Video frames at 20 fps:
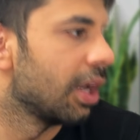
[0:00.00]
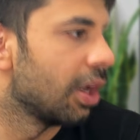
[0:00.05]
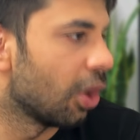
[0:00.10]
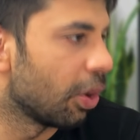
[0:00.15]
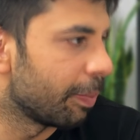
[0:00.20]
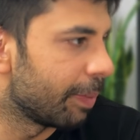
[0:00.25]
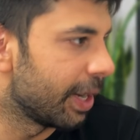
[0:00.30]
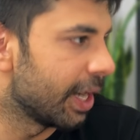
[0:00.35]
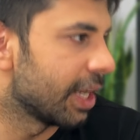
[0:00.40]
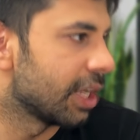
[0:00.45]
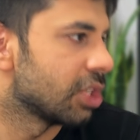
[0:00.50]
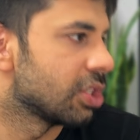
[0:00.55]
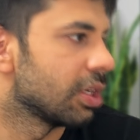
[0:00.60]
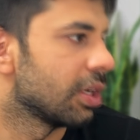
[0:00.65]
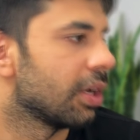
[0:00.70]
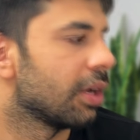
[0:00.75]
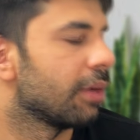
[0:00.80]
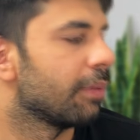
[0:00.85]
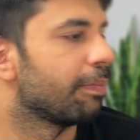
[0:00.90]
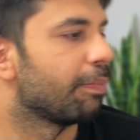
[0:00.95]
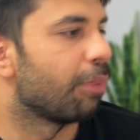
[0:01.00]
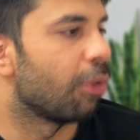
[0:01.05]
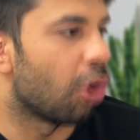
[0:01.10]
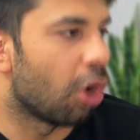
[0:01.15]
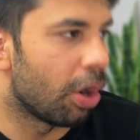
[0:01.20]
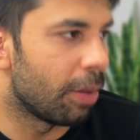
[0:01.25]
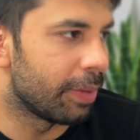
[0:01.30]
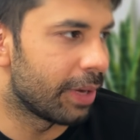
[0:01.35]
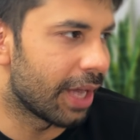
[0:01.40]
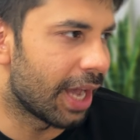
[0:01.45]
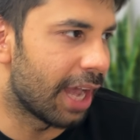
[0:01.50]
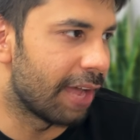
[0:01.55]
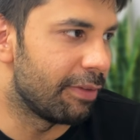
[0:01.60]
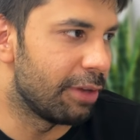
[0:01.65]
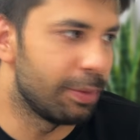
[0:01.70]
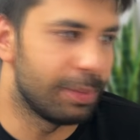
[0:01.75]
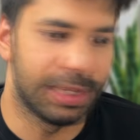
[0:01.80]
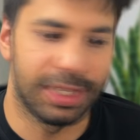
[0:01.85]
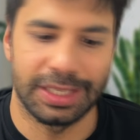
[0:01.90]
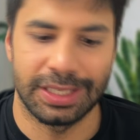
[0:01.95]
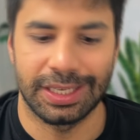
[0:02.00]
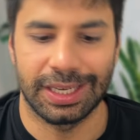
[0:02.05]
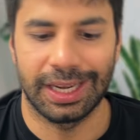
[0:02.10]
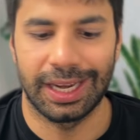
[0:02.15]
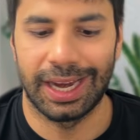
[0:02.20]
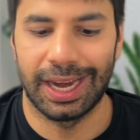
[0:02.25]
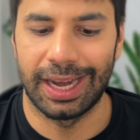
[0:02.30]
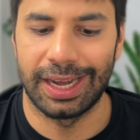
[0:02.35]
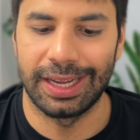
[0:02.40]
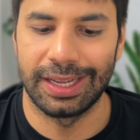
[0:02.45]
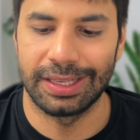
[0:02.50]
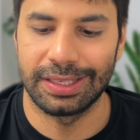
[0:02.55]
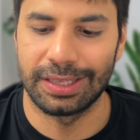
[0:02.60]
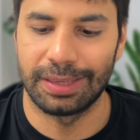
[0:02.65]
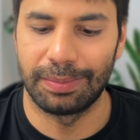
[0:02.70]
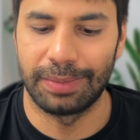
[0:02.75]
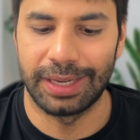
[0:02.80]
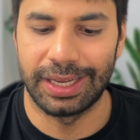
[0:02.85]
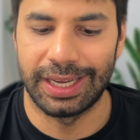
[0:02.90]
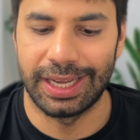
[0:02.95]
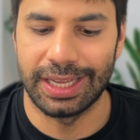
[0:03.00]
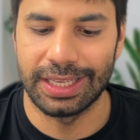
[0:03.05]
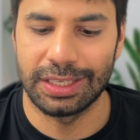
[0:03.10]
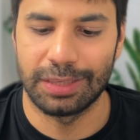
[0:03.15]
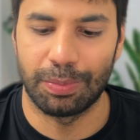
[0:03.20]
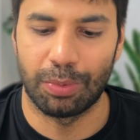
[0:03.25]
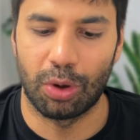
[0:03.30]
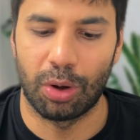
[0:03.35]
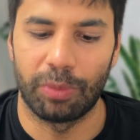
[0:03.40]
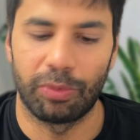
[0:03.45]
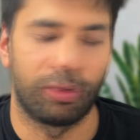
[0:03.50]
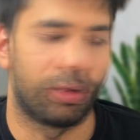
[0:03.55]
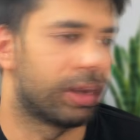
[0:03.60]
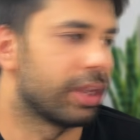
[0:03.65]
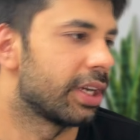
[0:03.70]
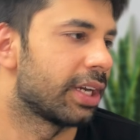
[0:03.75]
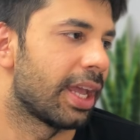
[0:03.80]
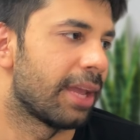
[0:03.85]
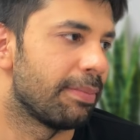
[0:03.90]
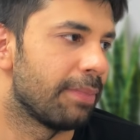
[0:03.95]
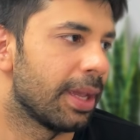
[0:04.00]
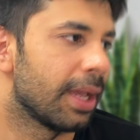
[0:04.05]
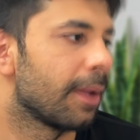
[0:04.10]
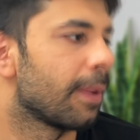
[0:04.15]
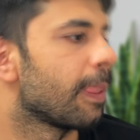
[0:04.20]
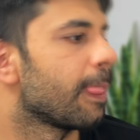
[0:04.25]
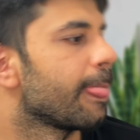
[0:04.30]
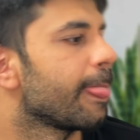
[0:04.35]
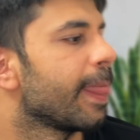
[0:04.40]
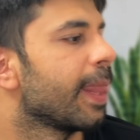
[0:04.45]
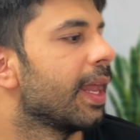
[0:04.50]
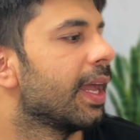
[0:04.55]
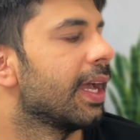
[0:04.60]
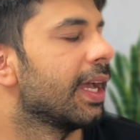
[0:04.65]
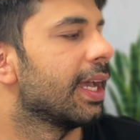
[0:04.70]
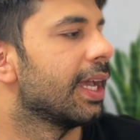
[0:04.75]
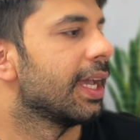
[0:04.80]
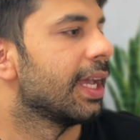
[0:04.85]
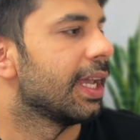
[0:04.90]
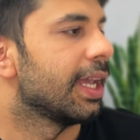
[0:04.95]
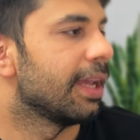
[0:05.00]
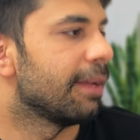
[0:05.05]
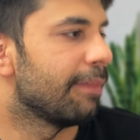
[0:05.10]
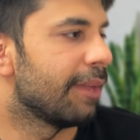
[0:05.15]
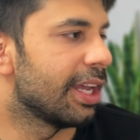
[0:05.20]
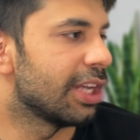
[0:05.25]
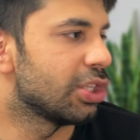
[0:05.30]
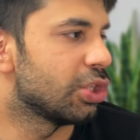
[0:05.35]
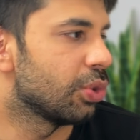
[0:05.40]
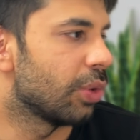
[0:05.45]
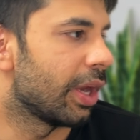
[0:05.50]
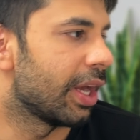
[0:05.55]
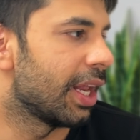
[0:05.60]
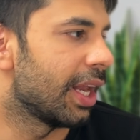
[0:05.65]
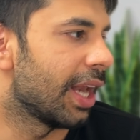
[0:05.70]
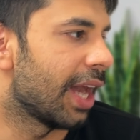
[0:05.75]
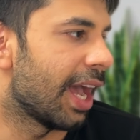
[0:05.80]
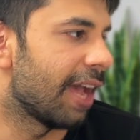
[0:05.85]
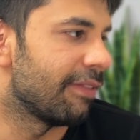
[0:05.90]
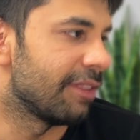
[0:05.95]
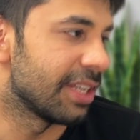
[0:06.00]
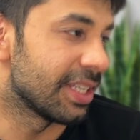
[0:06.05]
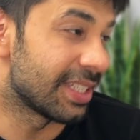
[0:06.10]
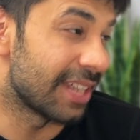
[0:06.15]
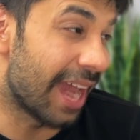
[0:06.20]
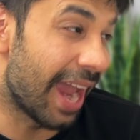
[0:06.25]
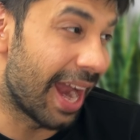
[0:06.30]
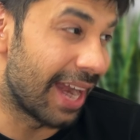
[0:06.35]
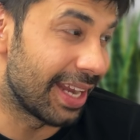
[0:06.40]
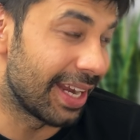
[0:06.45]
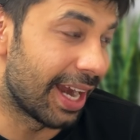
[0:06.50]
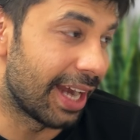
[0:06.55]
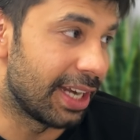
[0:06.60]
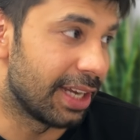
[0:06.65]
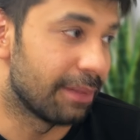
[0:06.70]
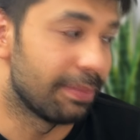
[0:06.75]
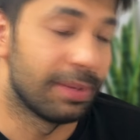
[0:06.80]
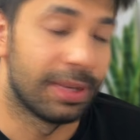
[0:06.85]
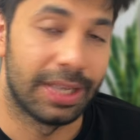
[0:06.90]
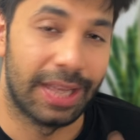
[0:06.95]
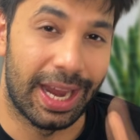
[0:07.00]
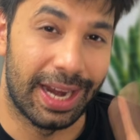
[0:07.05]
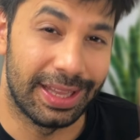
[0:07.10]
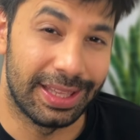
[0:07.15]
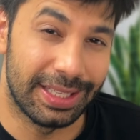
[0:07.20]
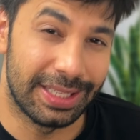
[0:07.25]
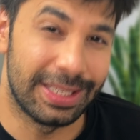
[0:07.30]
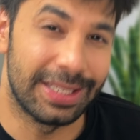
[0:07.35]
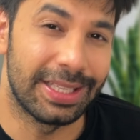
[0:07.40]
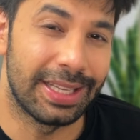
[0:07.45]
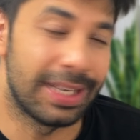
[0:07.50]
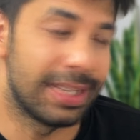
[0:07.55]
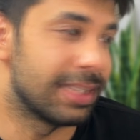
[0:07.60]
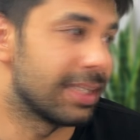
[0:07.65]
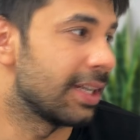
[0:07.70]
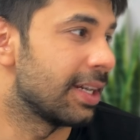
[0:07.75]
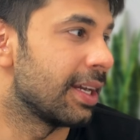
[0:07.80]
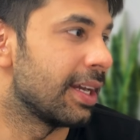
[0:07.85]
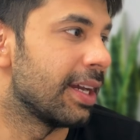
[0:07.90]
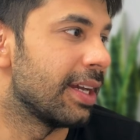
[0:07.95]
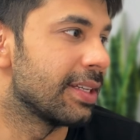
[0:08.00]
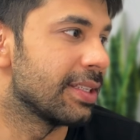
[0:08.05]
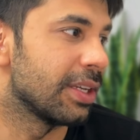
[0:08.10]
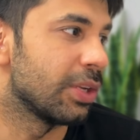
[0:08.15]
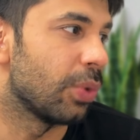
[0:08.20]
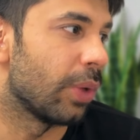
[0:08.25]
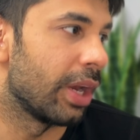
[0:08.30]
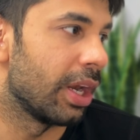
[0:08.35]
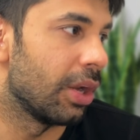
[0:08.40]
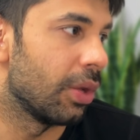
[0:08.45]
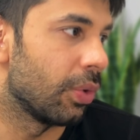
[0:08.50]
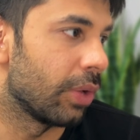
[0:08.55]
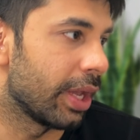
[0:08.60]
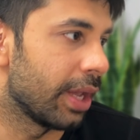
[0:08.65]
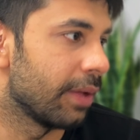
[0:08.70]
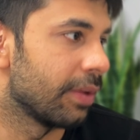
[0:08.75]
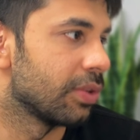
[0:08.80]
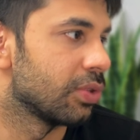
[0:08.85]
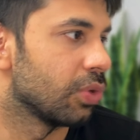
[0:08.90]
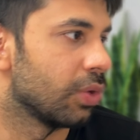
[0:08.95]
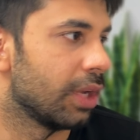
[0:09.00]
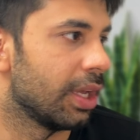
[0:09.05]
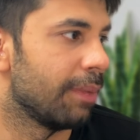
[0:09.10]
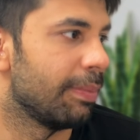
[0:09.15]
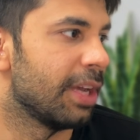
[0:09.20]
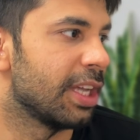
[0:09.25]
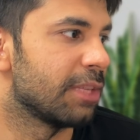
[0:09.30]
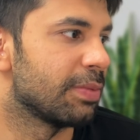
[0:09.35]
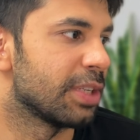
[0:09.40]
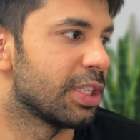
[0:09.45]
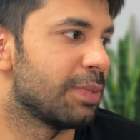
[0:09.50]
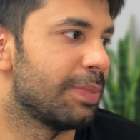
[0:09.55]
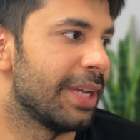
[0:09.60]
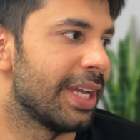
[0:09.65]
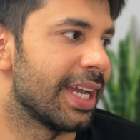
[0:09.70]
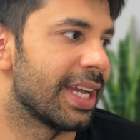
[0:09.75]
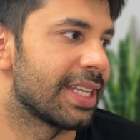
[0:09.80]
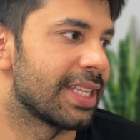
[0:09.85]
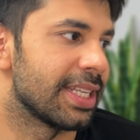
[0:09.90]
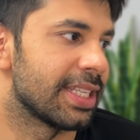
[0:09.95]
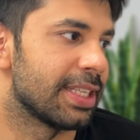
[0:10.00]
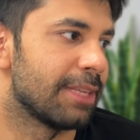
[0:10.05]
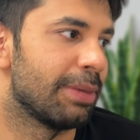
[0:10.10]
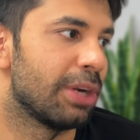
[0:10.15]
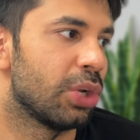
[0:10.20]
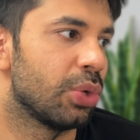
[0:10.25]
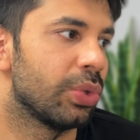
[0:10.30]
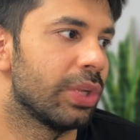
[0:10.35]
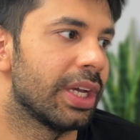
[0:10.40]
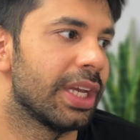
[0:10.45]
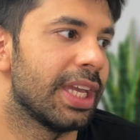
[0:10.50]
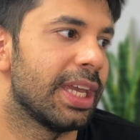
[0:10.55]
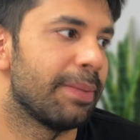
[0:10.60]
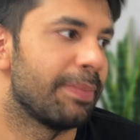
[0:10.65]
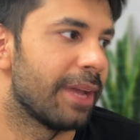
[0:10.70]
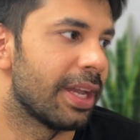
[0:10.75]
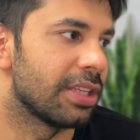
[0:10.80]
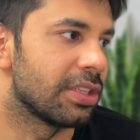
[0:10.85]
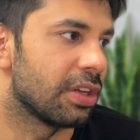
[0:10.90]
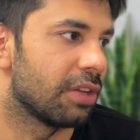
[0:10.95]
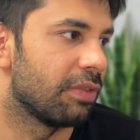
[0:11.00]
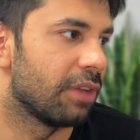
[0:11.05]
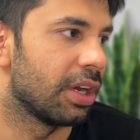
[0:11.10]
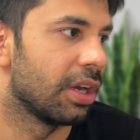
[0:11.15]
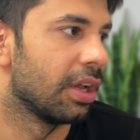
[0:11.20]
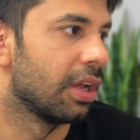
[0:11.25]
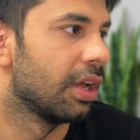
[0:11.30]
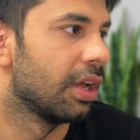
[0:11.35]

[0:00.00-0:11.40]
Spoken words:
Now pay attention. Prompt, I will be just adding some test prompt for the timing. Image URL, I will just add an item. And this is the reason it needs a URL. Okay. So image must be accessible to the API server.